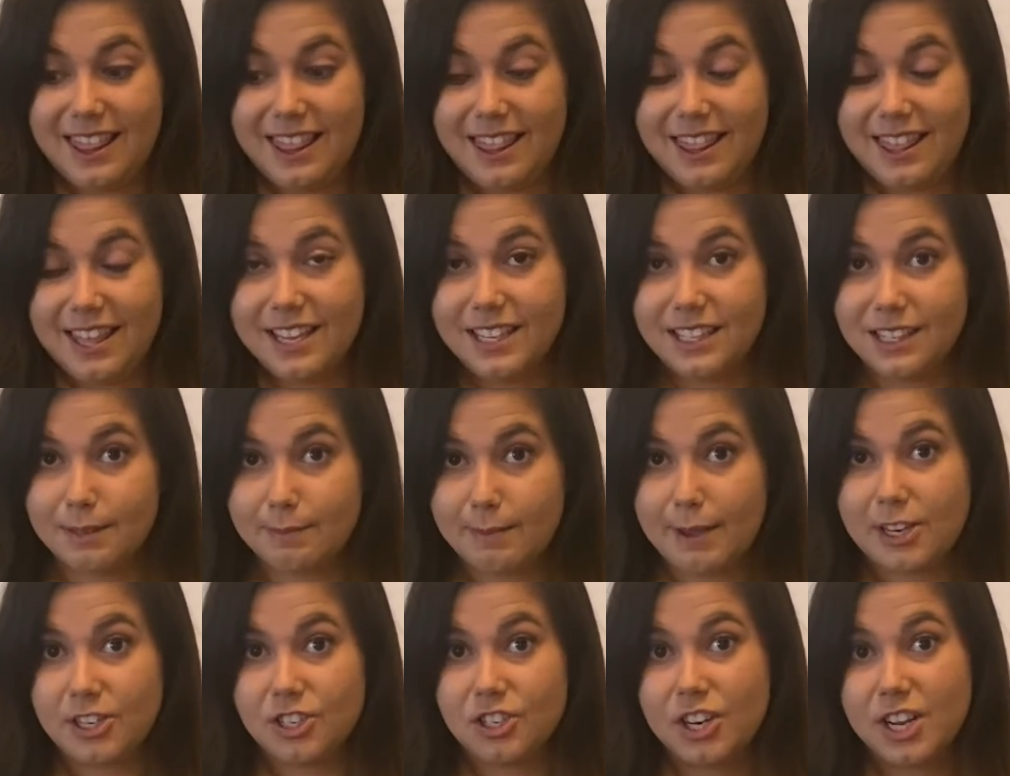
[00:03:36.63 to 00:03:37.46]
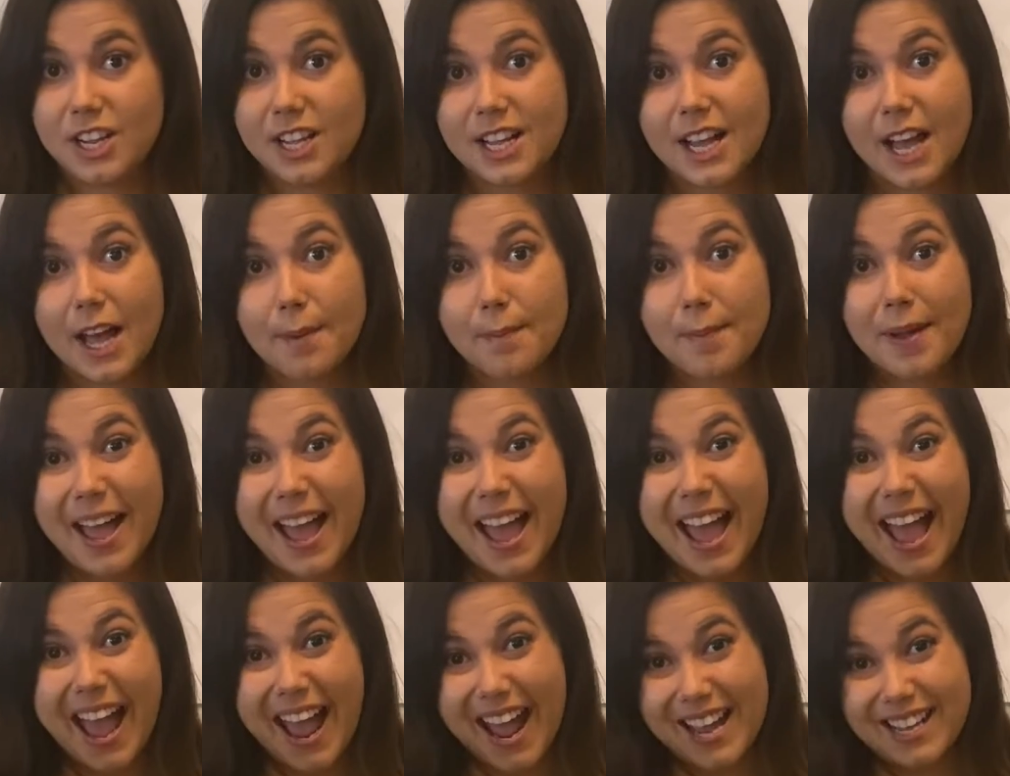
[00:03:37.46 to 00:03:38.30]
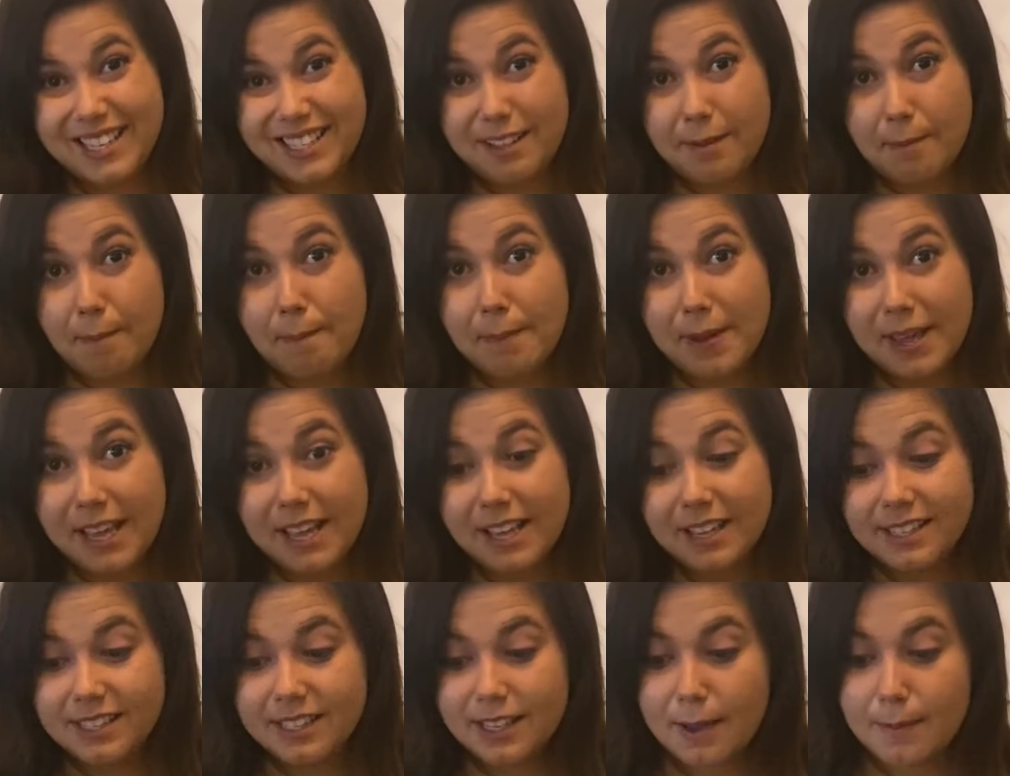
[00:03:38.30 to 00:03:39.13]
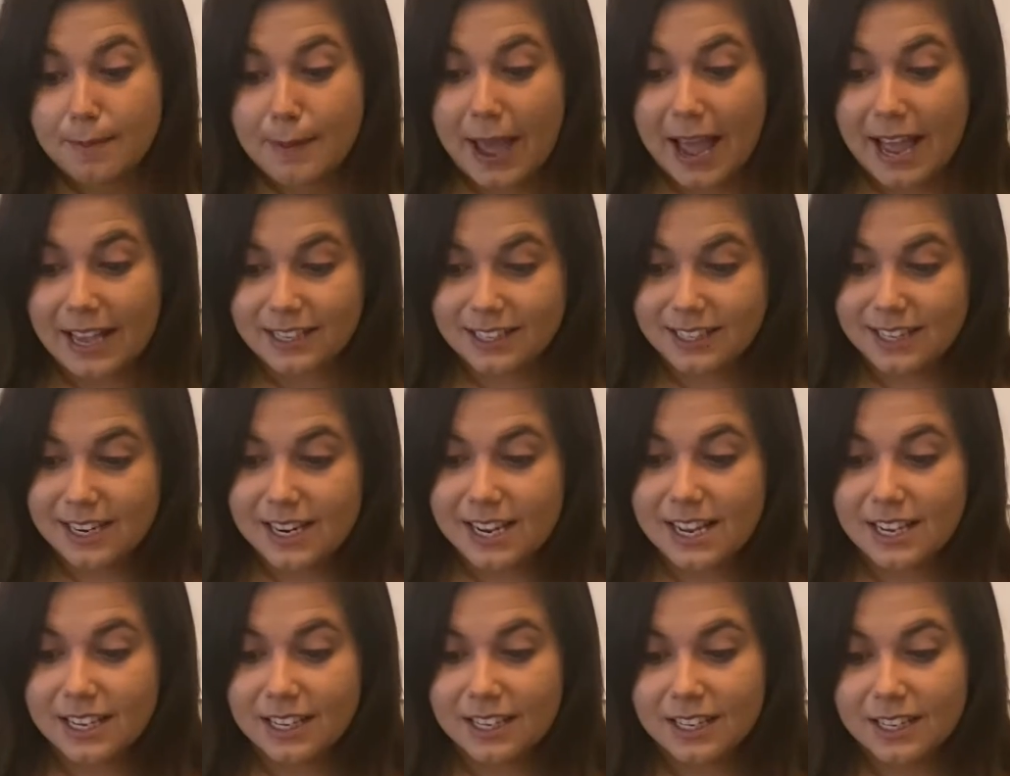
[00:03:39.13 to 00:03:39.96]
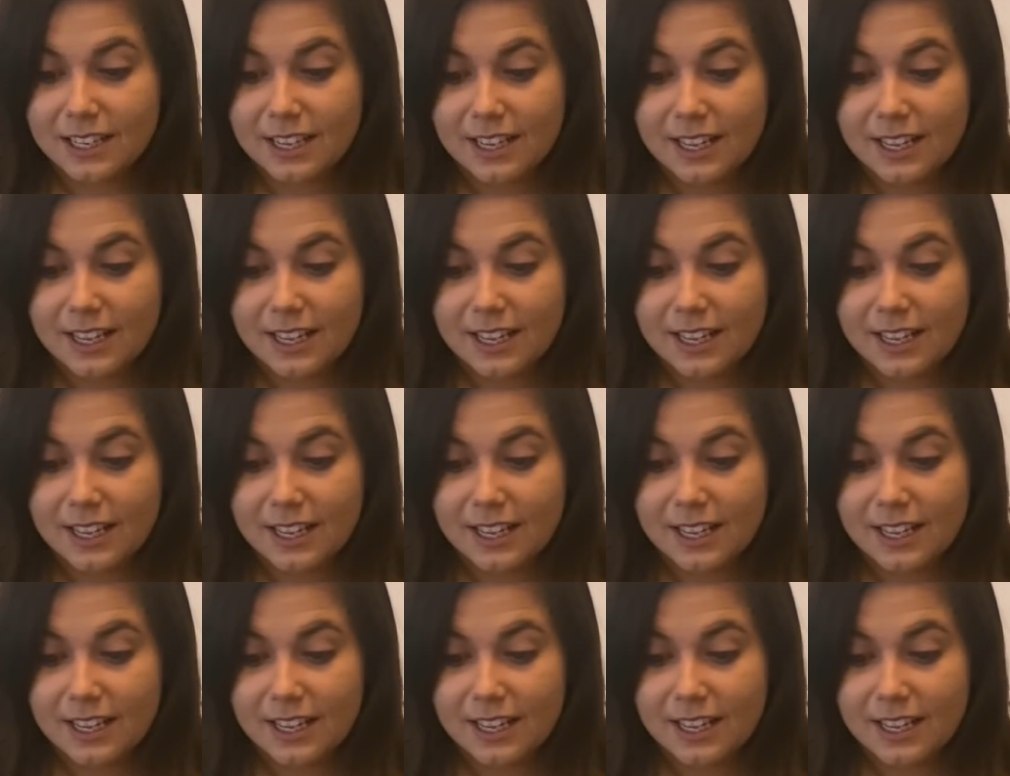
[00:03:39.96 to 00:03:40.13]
This measuring cup has the biggest capacity